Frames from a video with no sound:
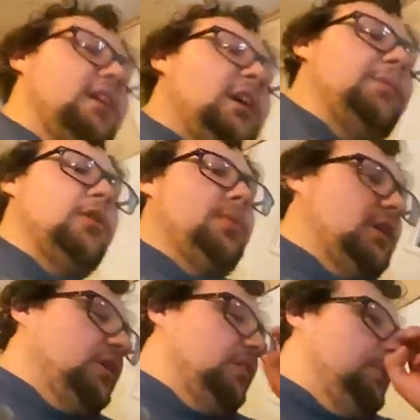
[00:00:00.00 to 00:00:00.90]
a common pleco
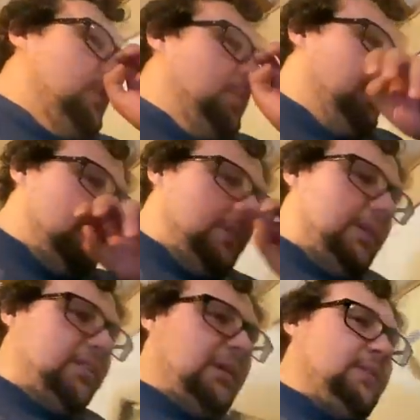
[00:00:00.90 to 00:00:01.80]
because most people
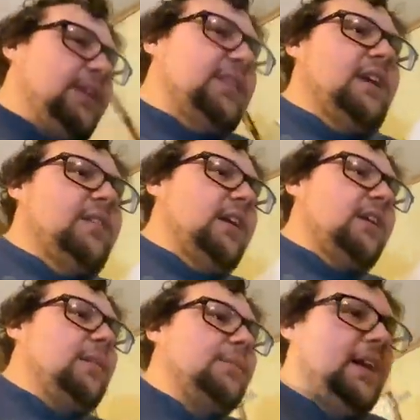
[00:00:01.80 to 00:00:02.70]
something like that, like
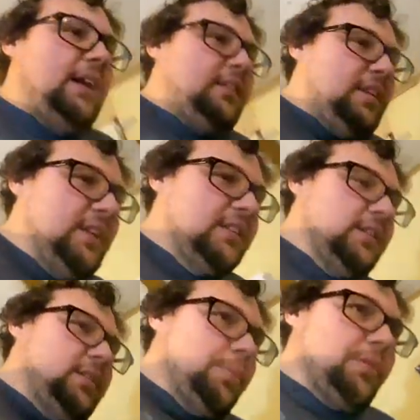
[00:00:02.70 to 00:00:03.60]
something that eats the
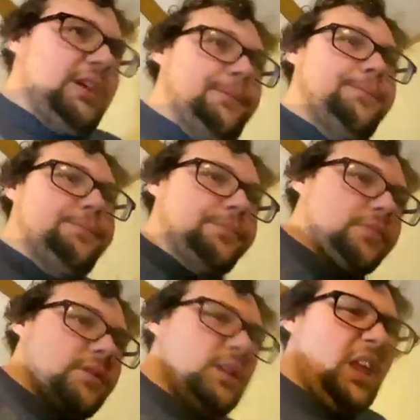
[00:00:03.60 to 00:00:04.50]
debris.
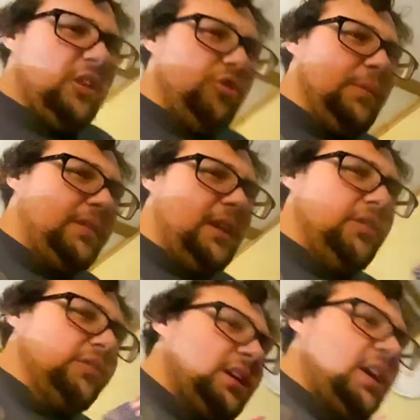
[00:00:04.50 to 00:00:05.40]
Shrimp,
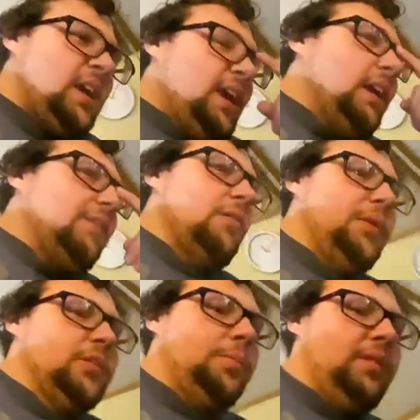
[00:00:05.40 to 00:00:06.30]
snails, and even a
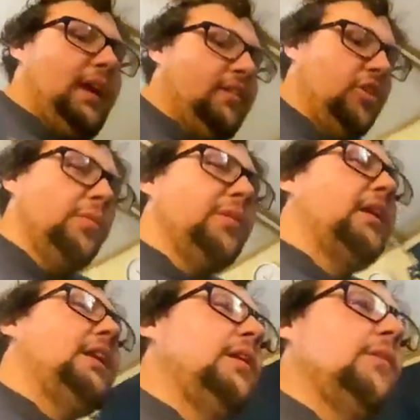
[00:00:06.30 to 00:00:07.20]
bunch of plants, you don't really
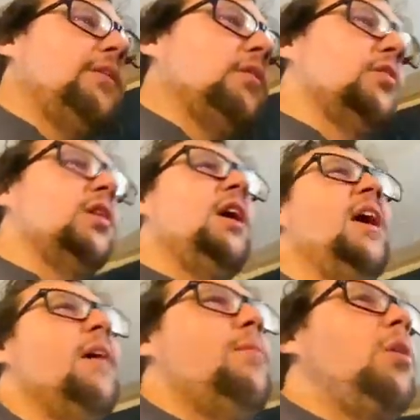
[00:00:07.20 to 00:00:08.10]
need a filter.
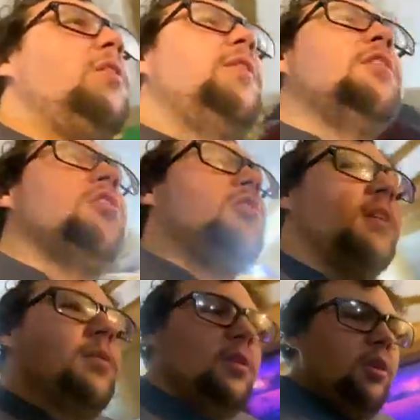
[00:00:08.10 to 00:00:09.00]
Most filters, all
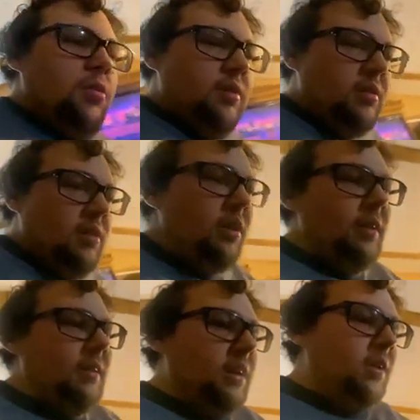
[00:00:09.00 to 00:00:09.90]
they really do is just clear,
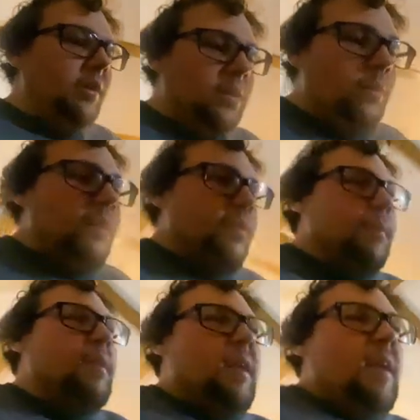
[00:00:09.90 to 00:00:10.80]
like they clear the water up,
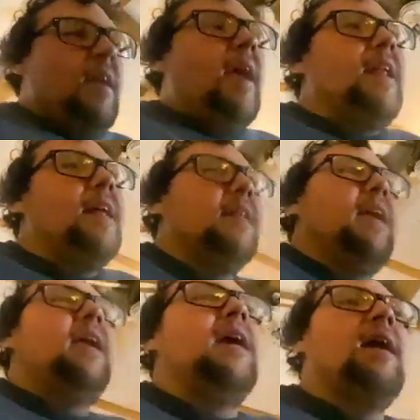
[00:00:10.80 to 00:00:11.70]
and then
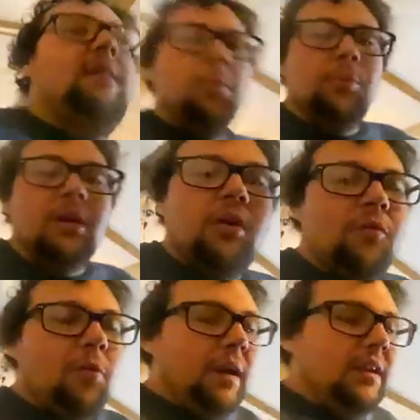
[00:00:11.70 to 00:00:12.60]
they it's a breeding ground
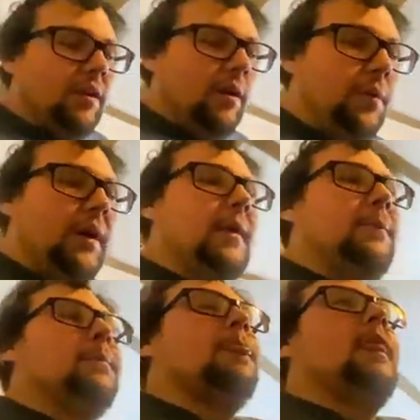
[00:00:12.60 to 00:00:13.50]
for bacteria. But
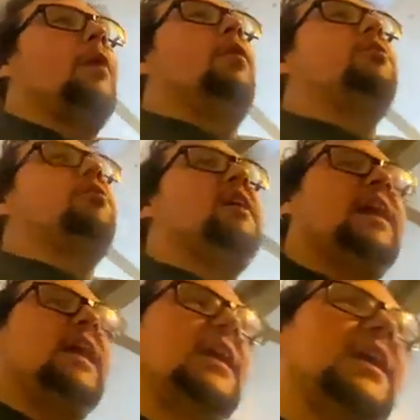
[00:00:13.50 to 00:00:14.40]
once you get
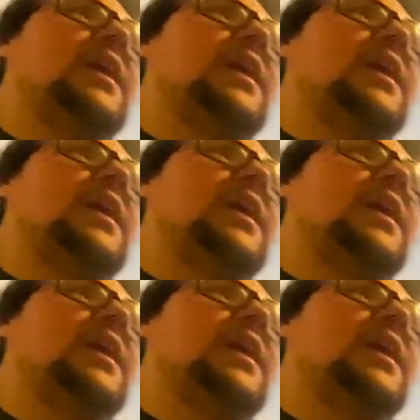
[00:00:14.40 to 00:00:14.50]
a